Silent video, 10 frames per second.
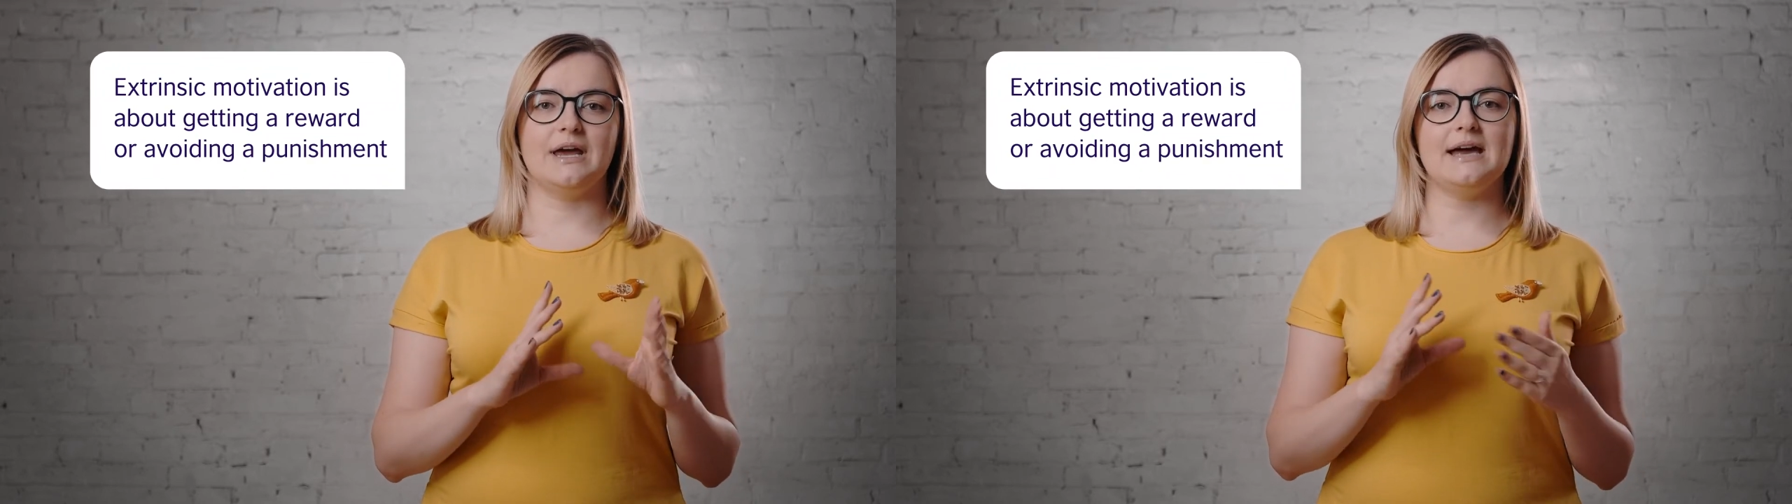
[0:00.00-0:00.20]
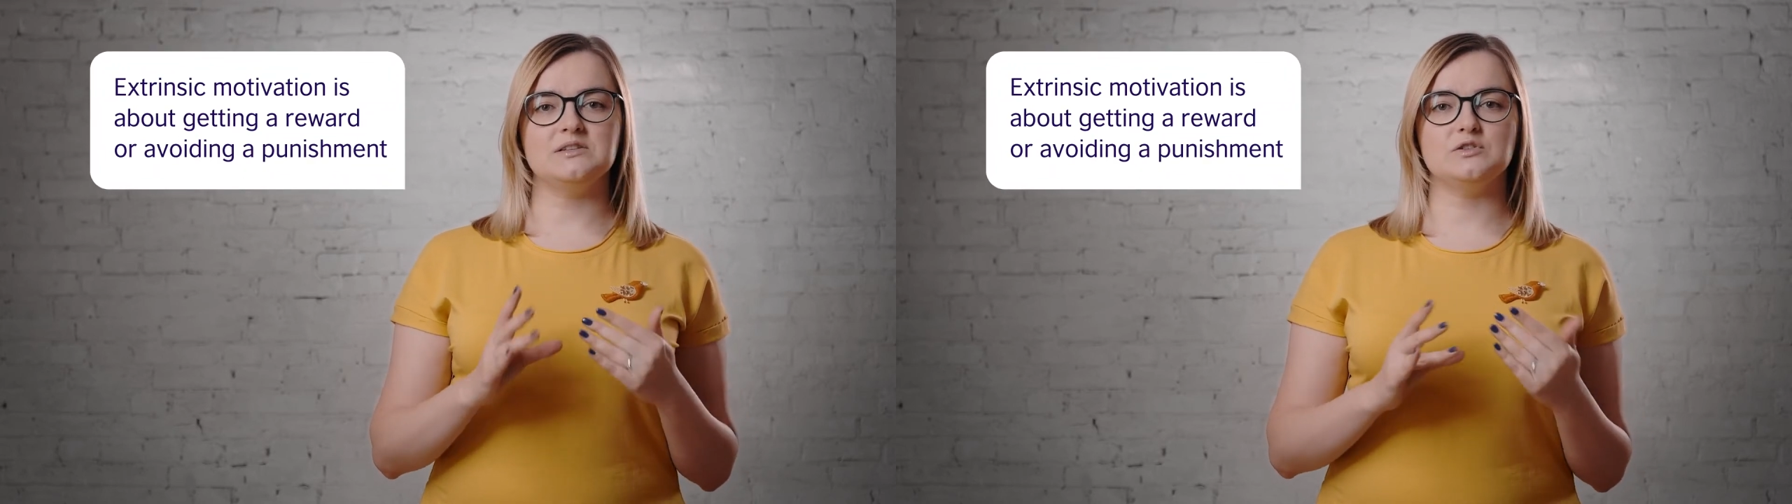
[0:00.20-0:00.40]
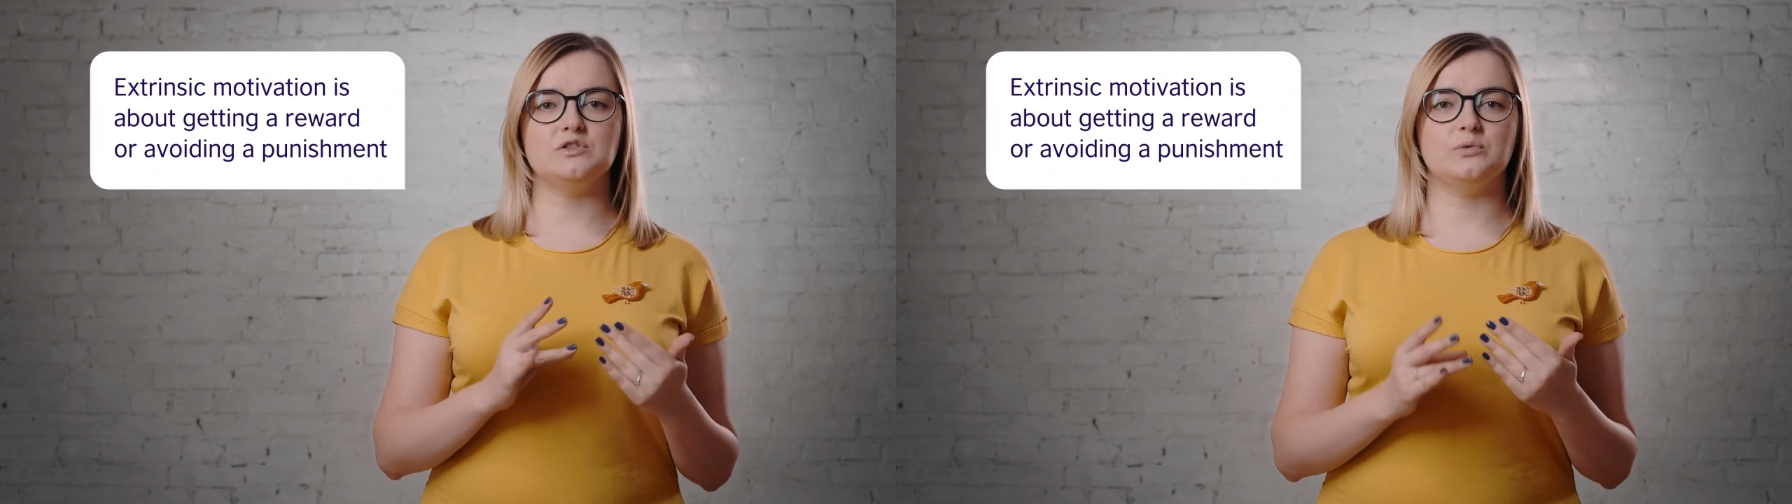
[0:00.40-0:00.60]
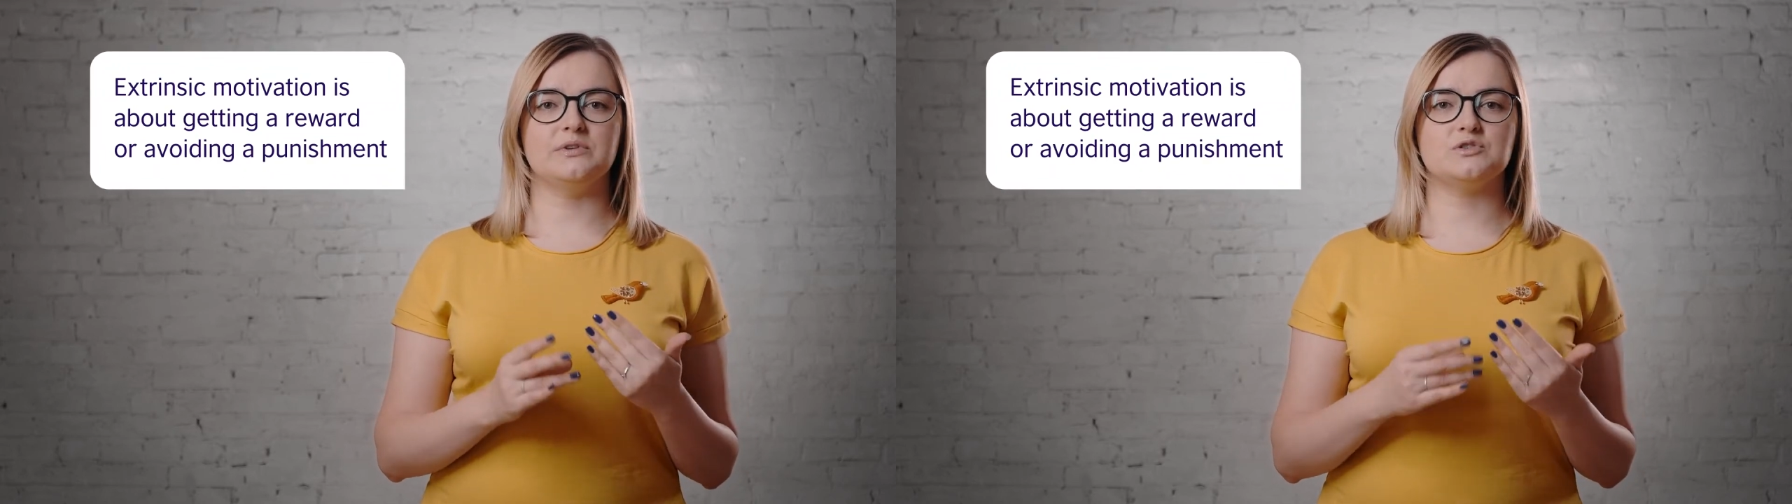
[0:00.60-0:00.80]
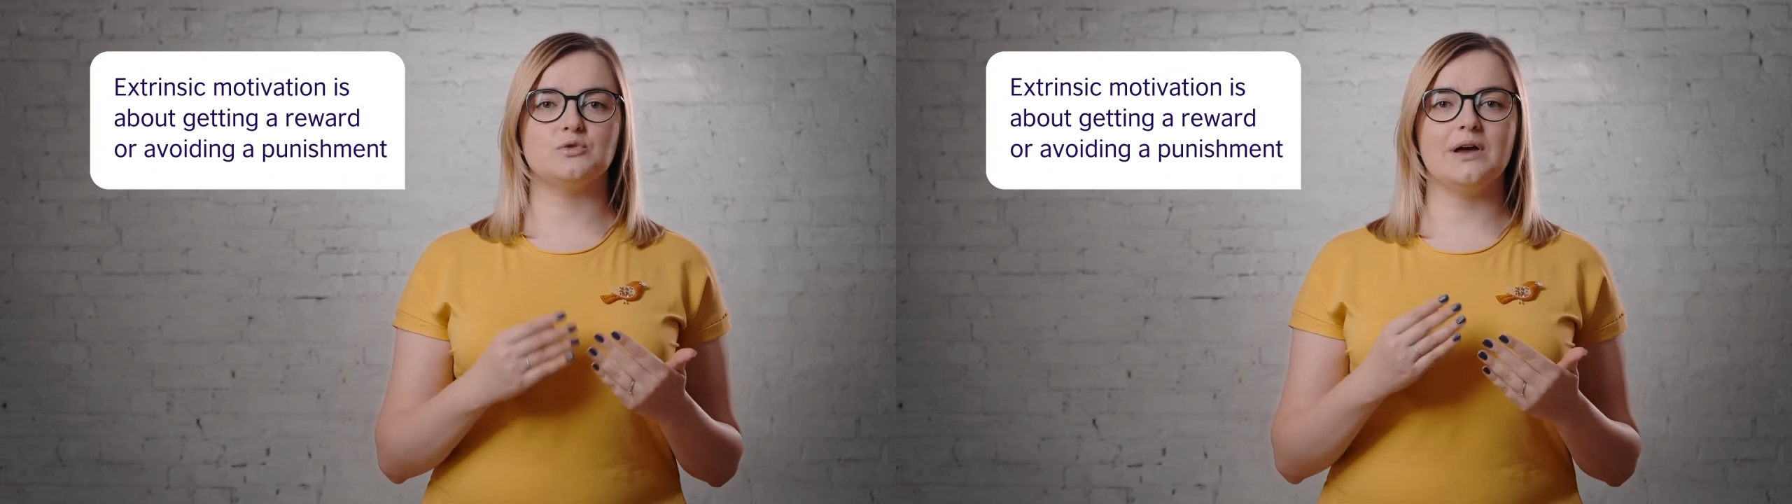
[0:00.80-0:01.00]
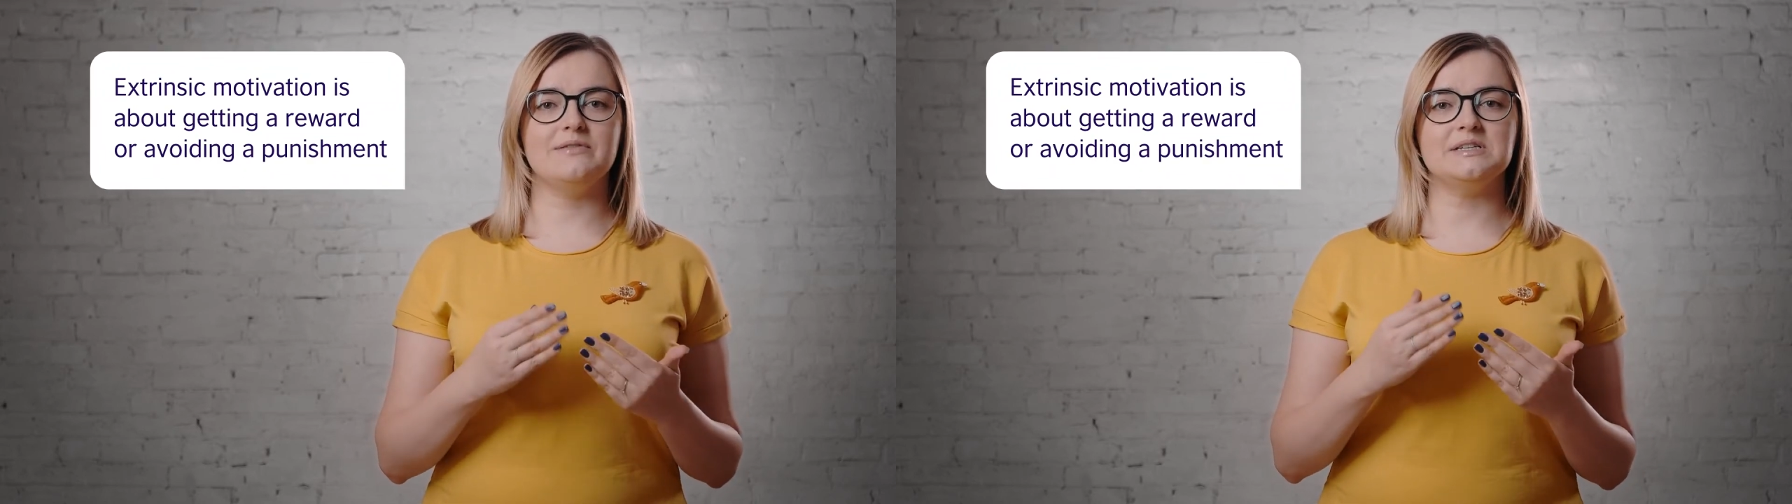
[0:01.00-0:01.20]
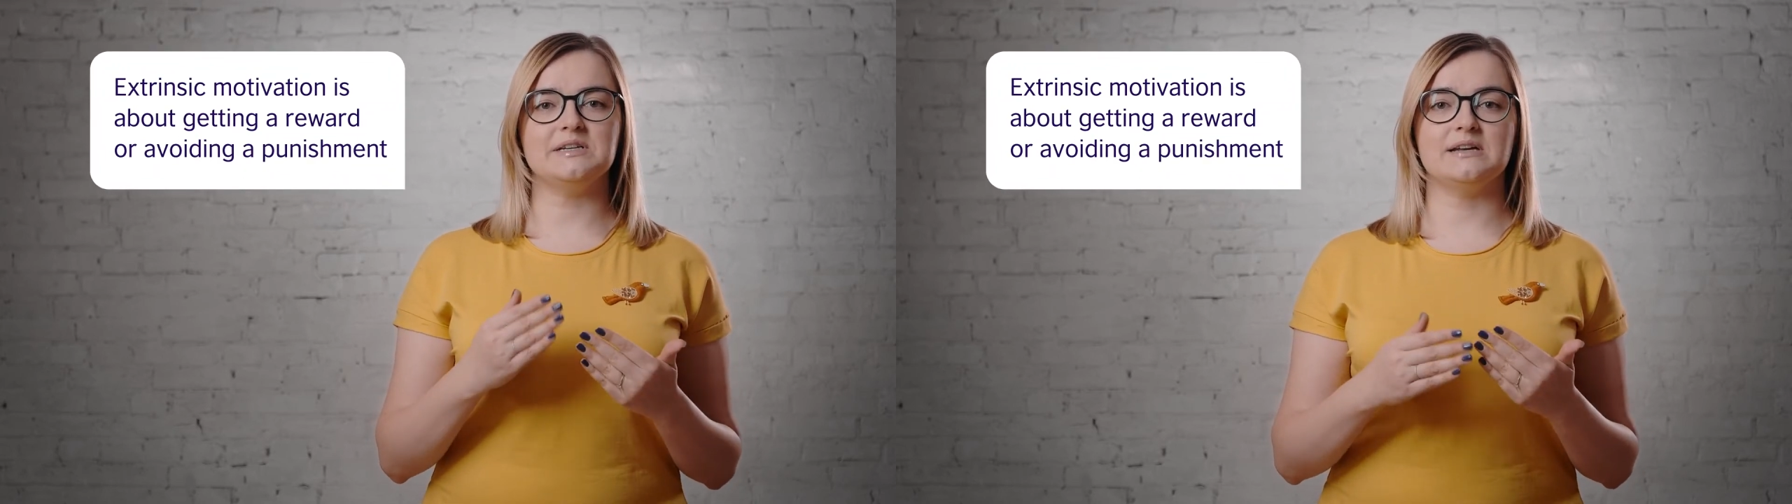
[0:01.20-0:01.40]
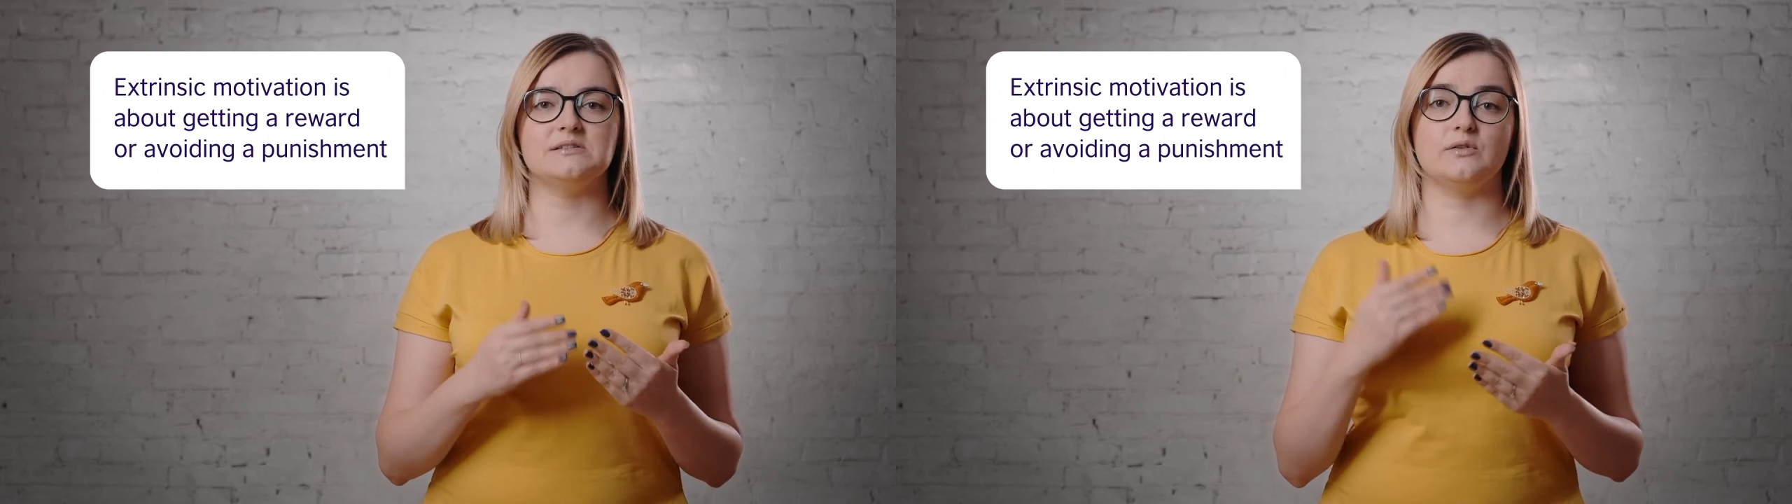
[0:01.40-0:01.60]
has to do with striving
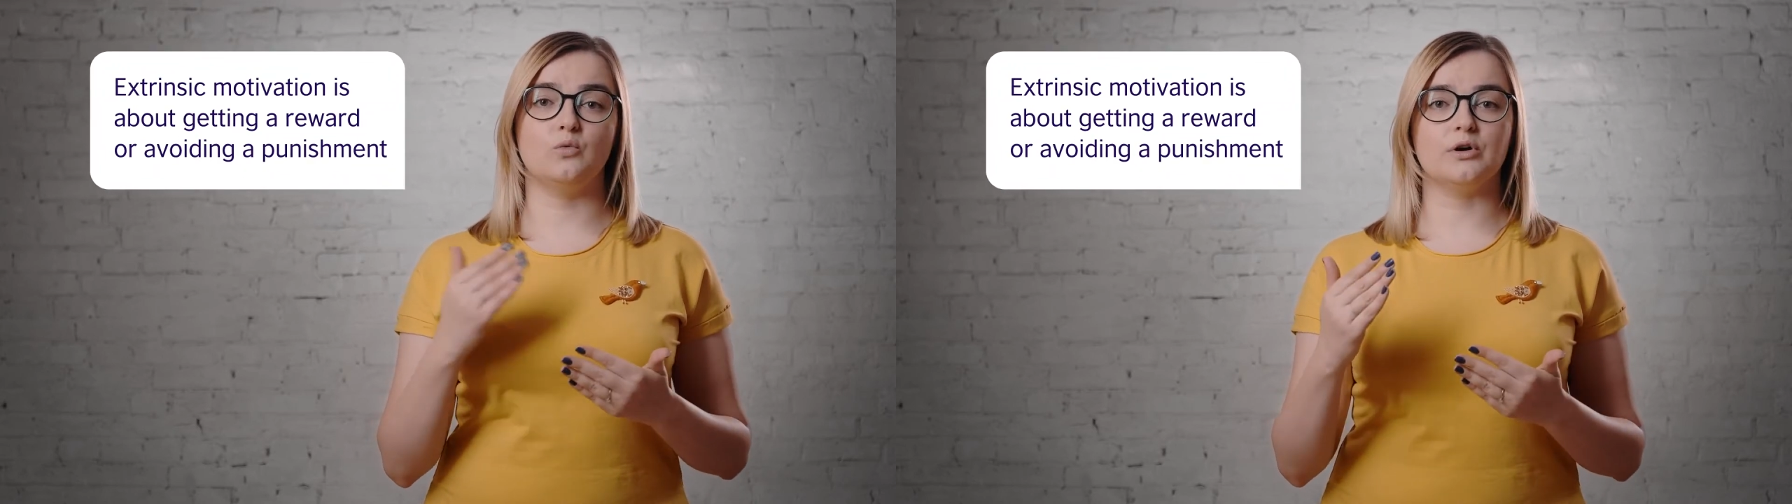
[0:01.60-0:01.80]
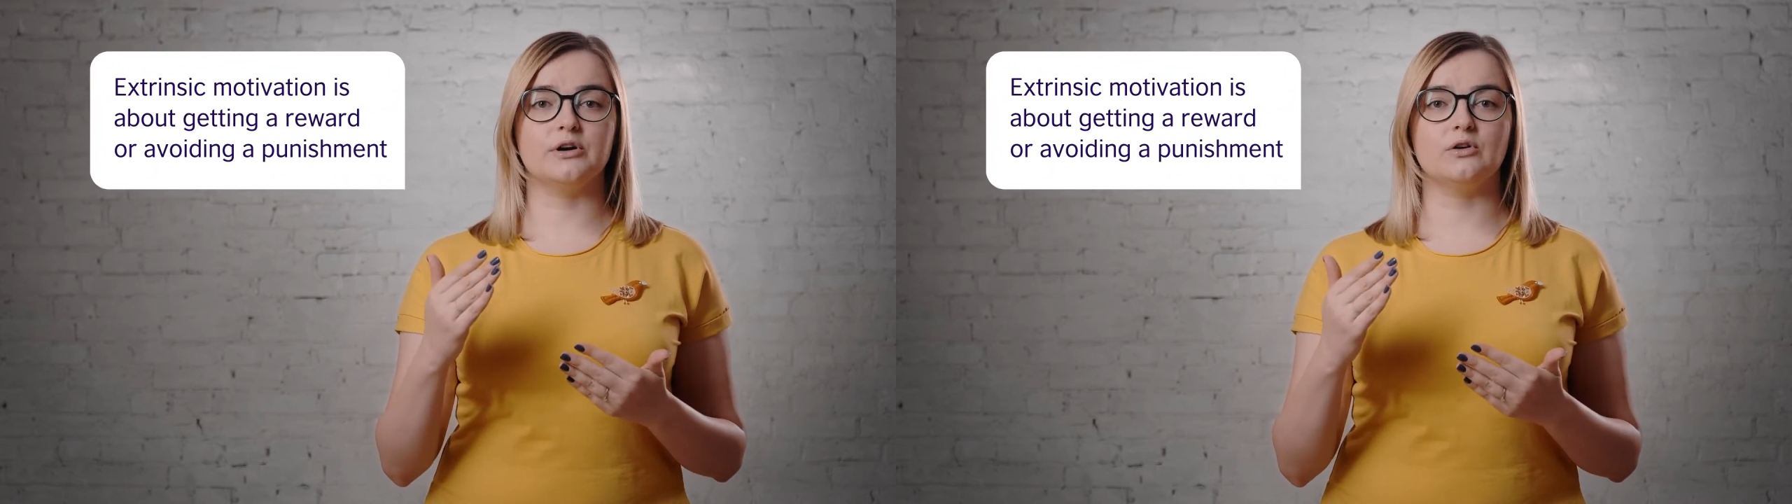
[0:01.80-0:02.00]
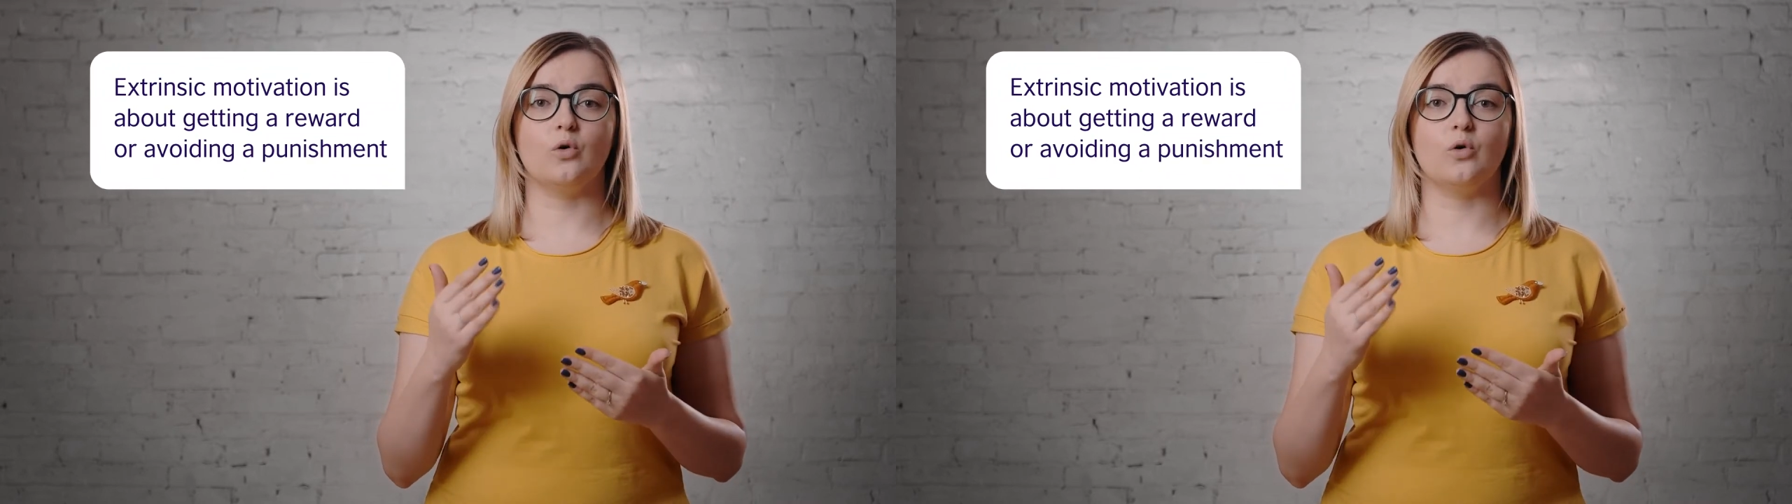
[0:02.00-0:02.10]
to get a reward